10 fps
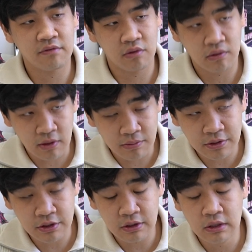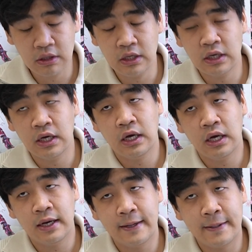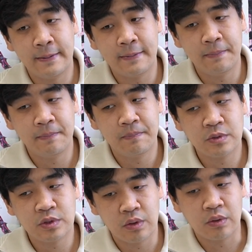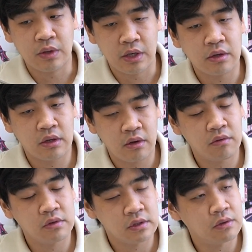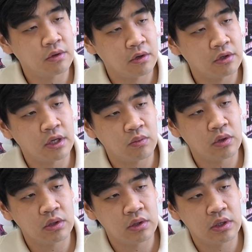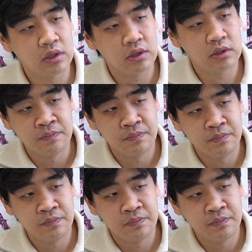for corruption. So I also heard that one. Yeah.